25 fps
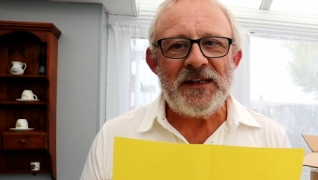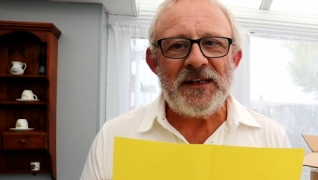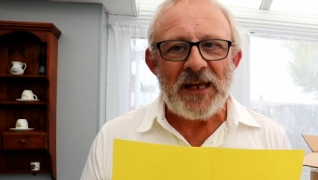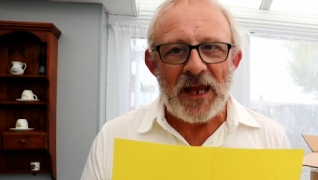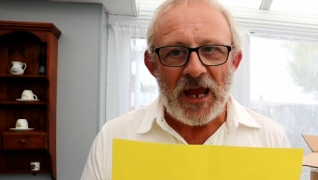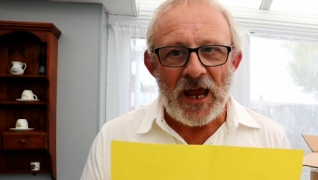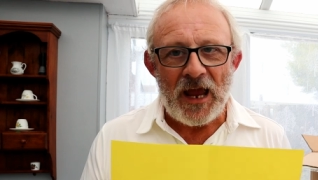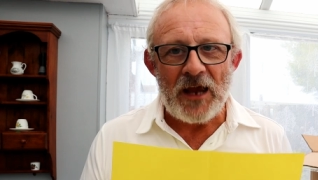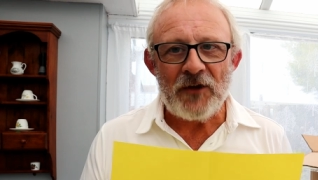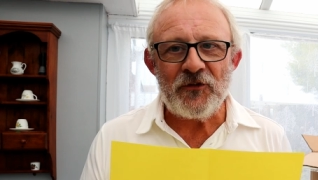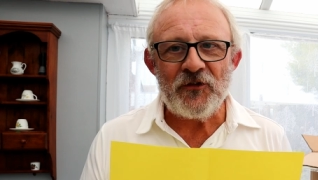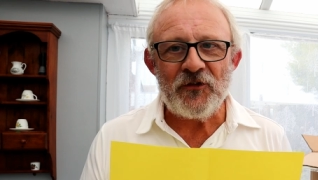
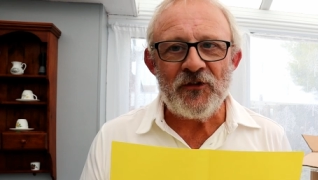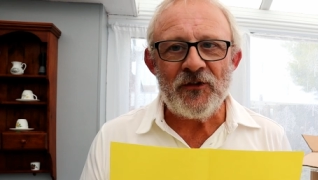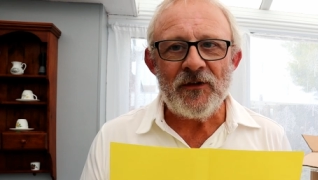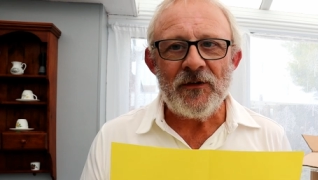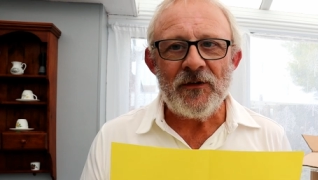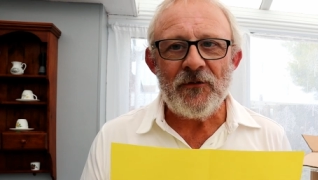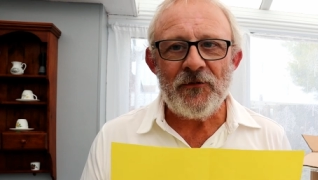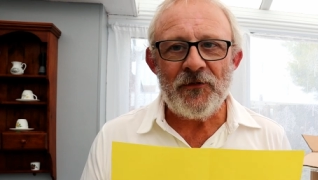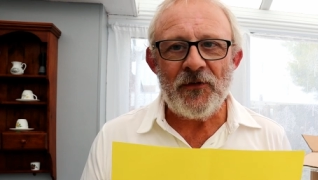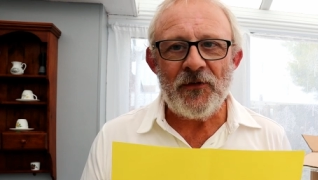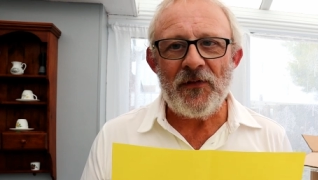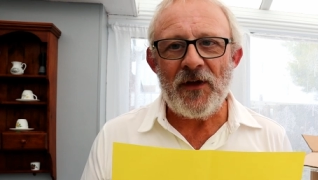cash
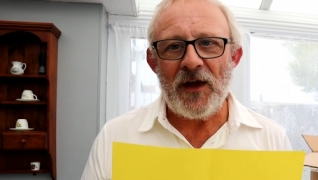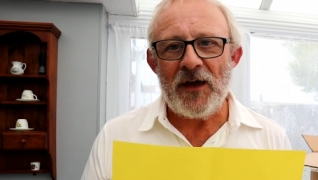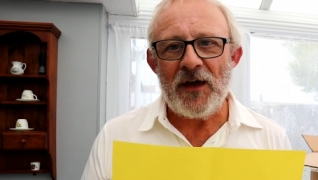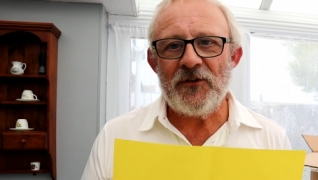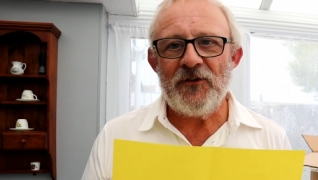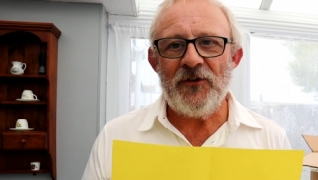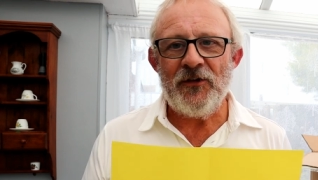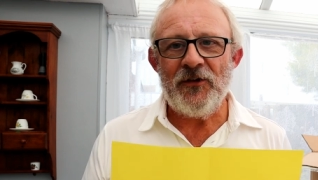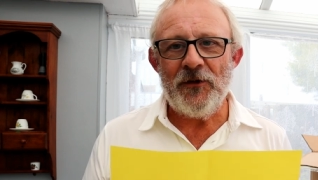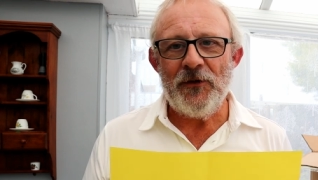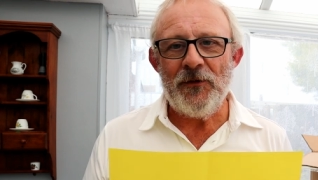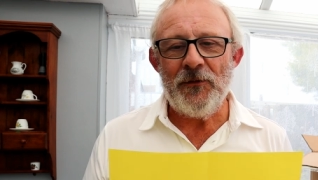for
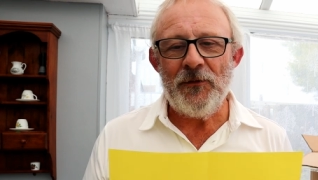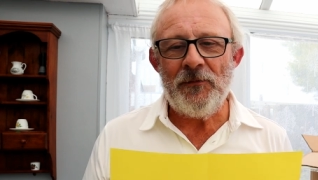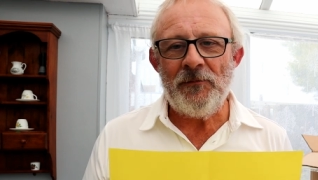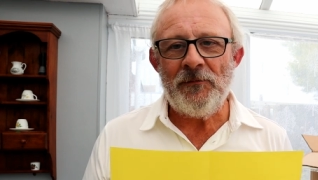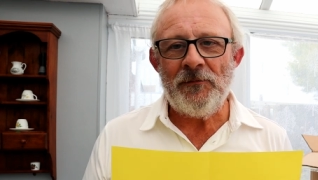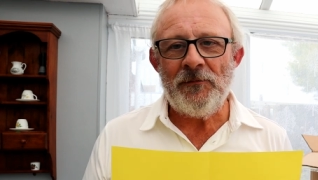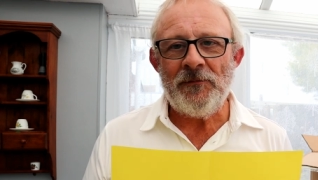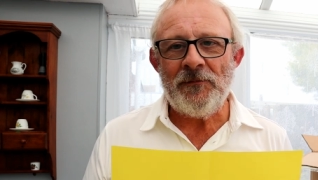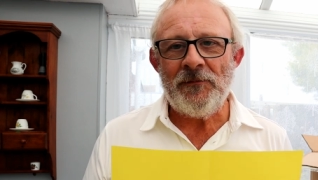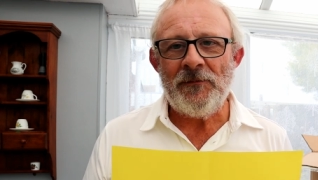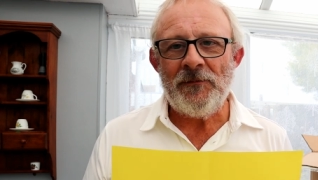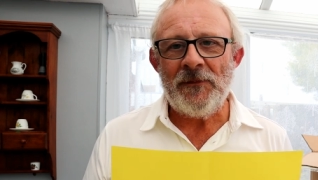that too.
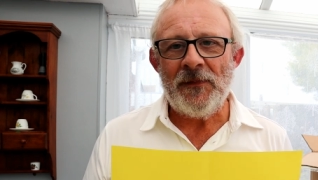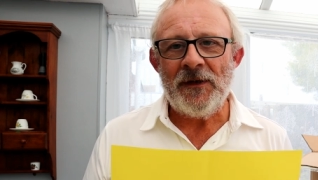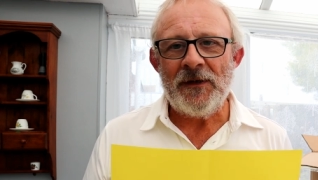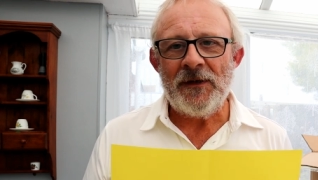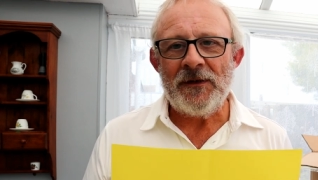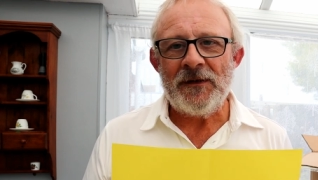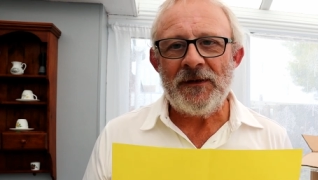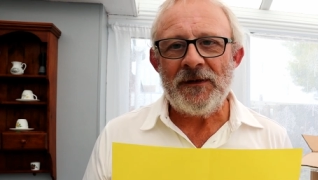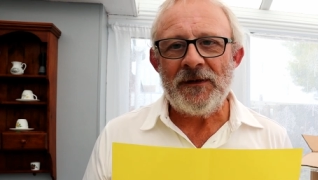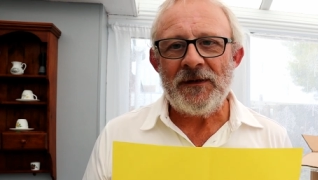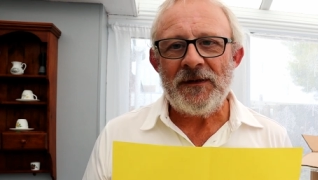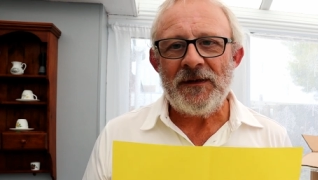
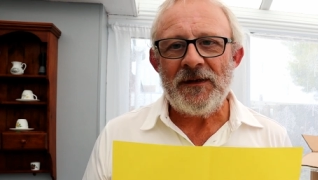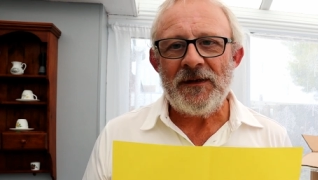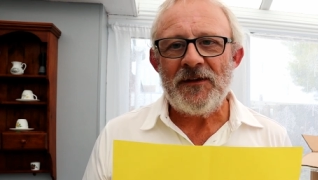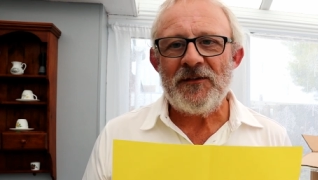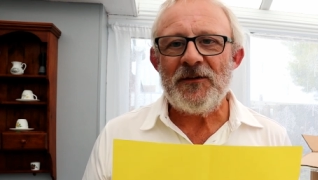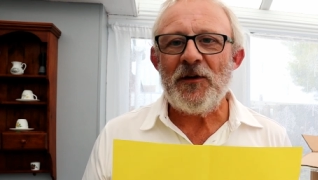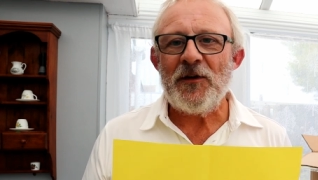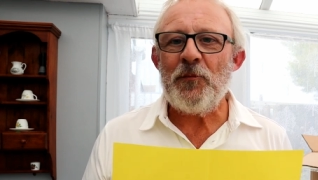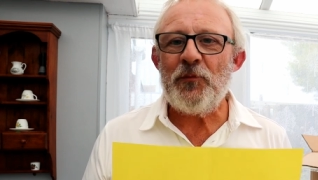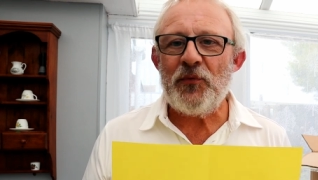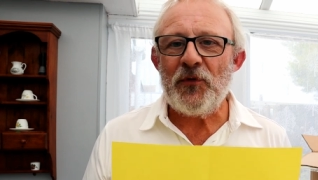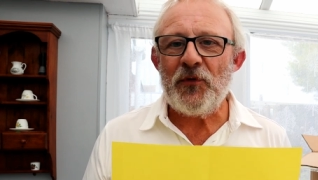
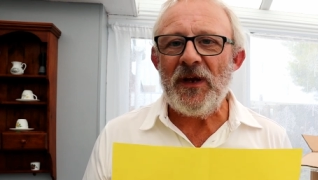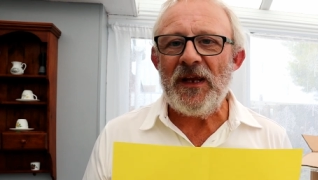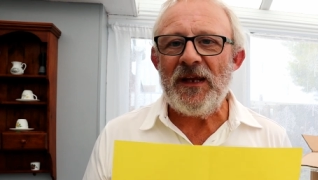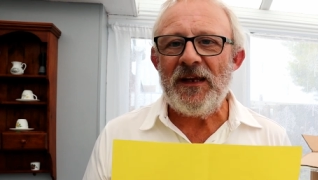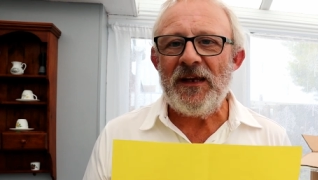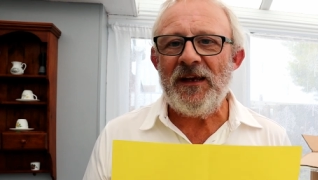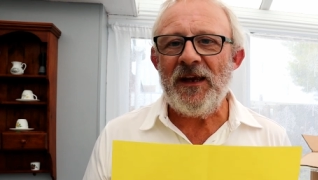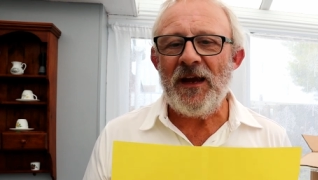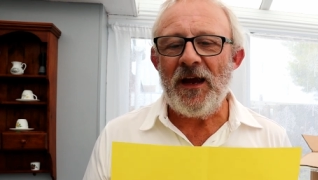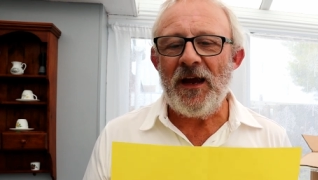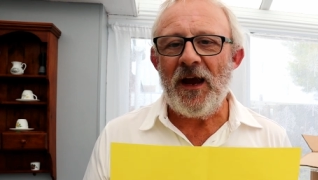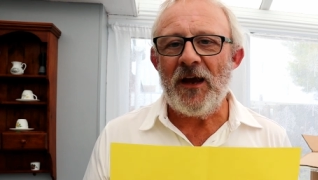So
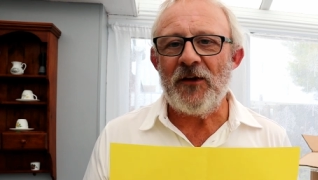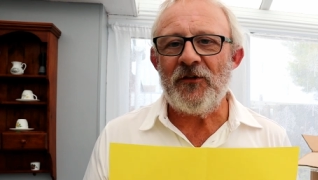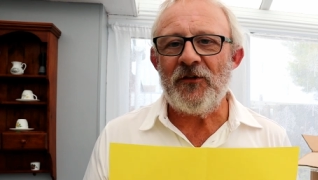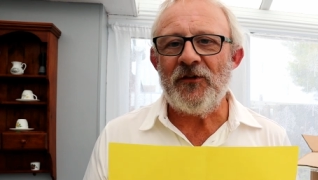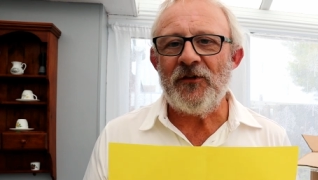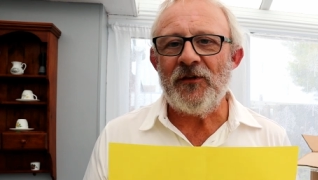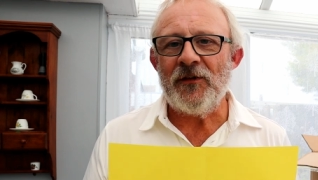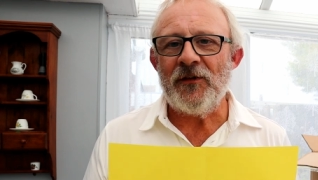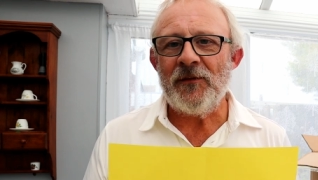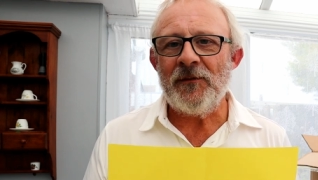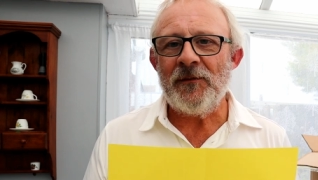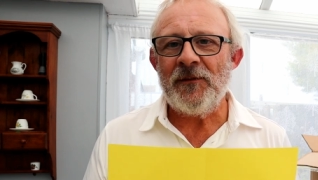bring
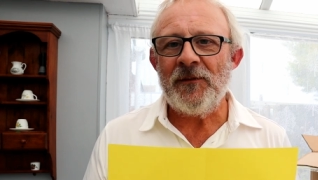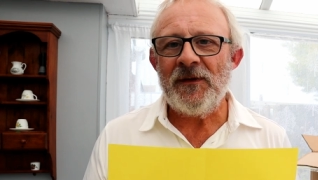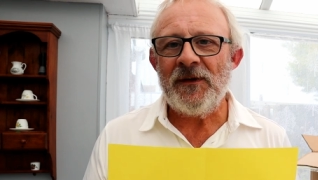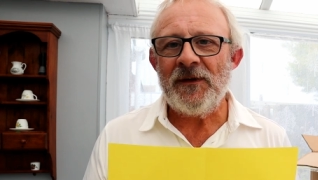cash.